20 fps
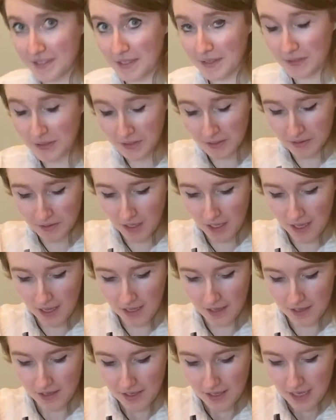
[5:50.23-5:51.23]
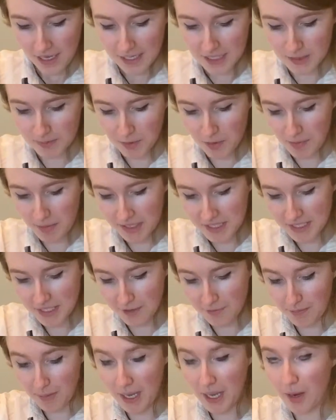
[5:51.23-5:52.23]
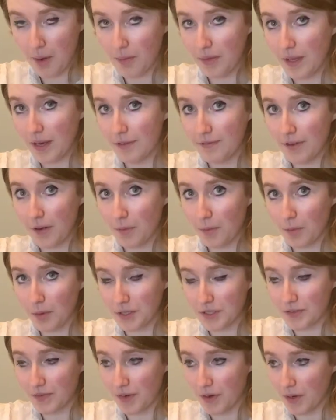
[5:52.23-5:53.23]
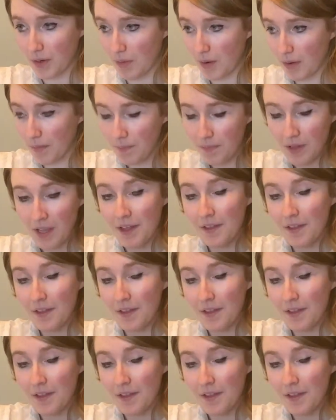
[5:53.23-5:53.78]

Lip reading: a little experimenting of my own that I found works very well.